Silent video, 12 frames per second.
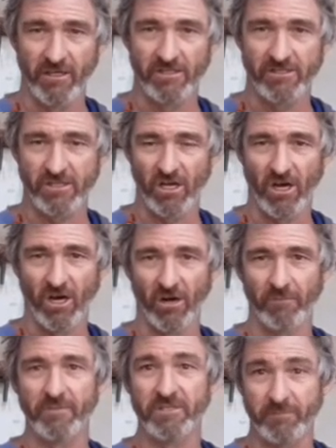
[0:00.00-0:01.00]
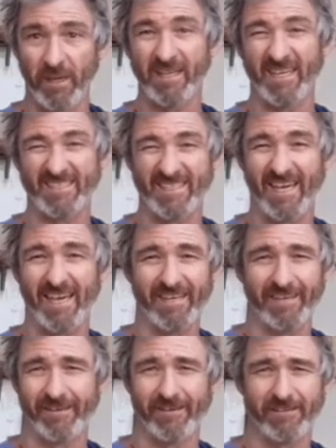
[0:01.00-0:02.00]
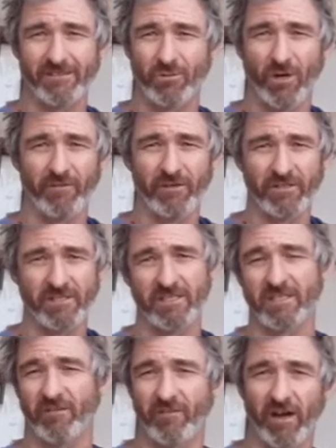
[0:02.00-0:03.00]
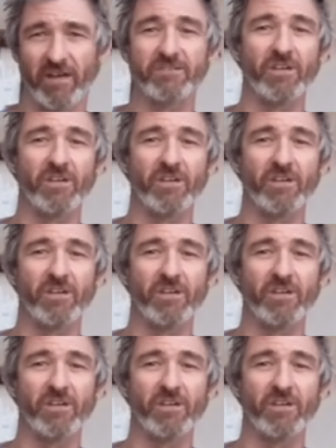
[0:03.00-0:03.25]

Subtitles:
So it's been like 10 years, 12 years since I fired it.